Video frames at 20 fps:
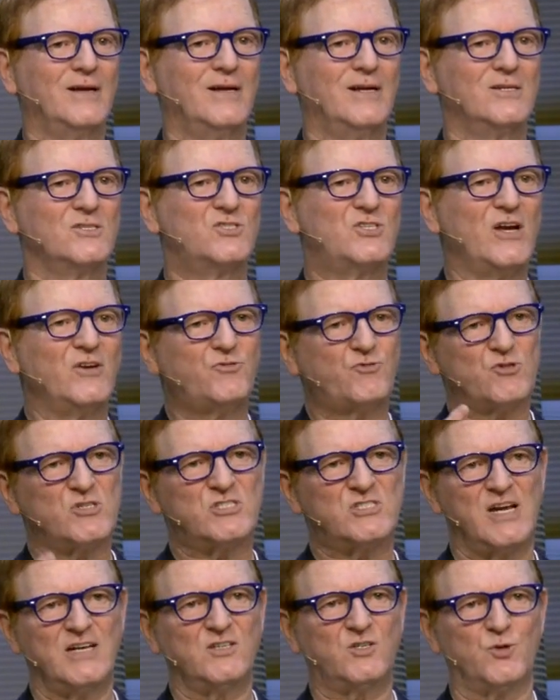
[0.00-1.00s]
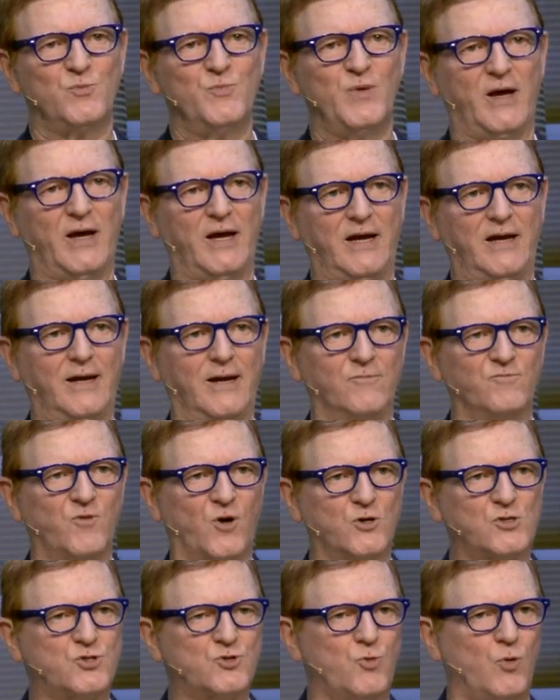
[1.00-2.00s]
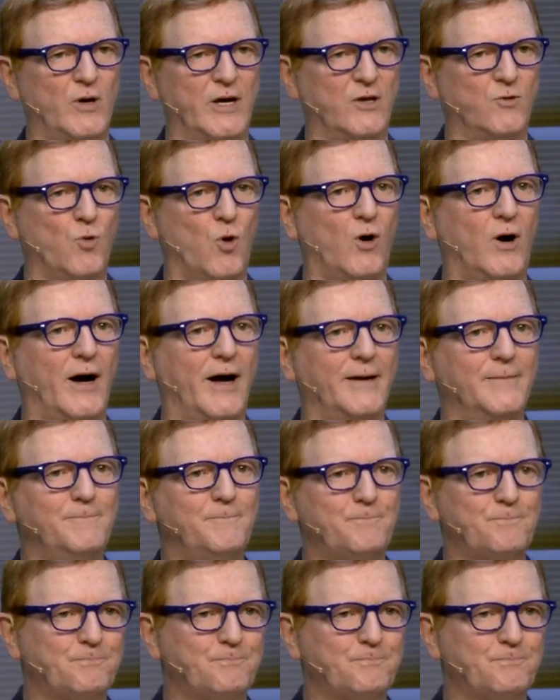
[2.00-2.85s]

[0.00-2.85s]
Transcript: It's interesting to me in verse 21,